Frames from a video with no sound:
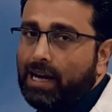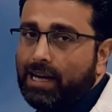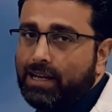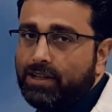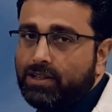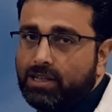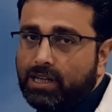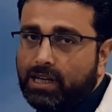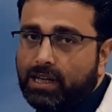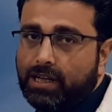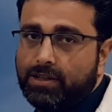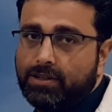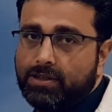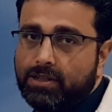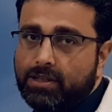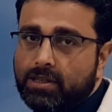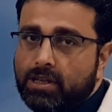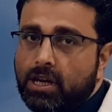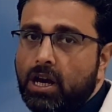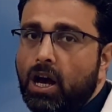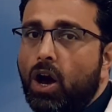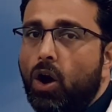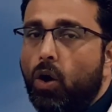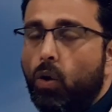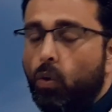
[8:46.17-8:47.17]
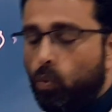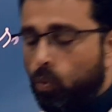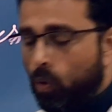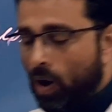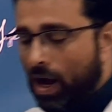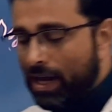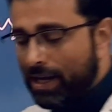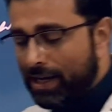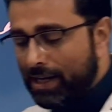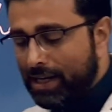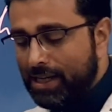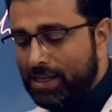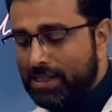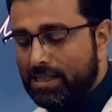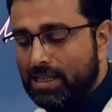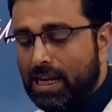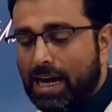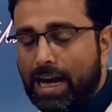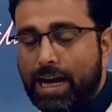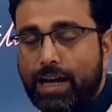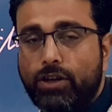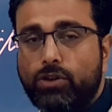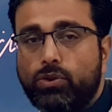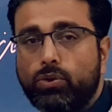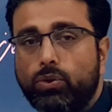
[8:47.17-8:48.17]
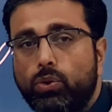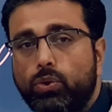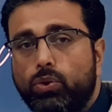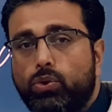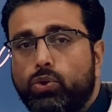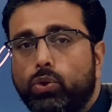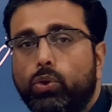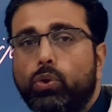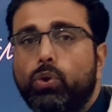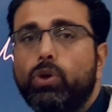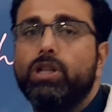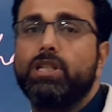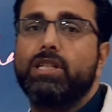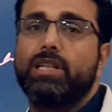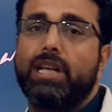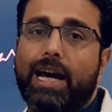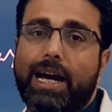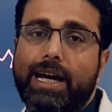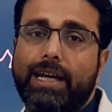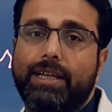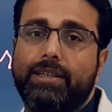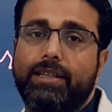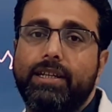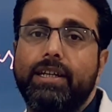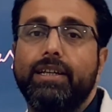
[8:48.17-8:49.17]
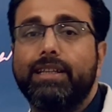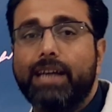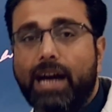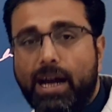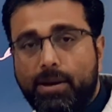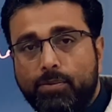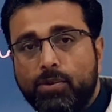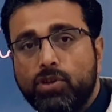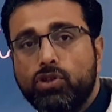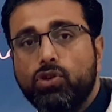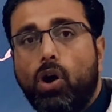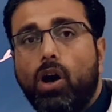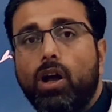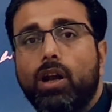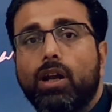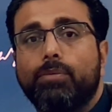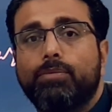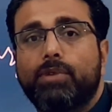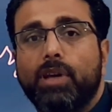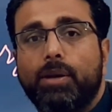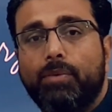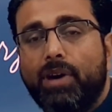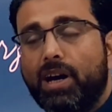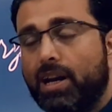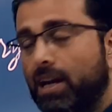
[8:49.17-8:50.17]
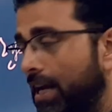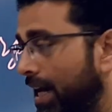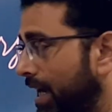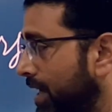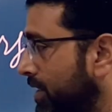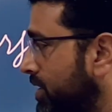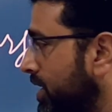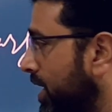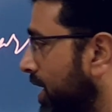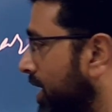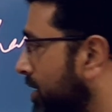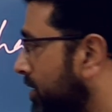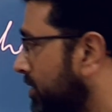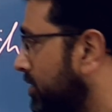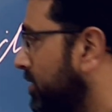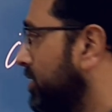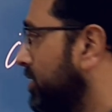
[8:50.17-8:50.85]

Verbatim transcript: like charges. 1 is like 2, 2 is like 3. That means all of them are like char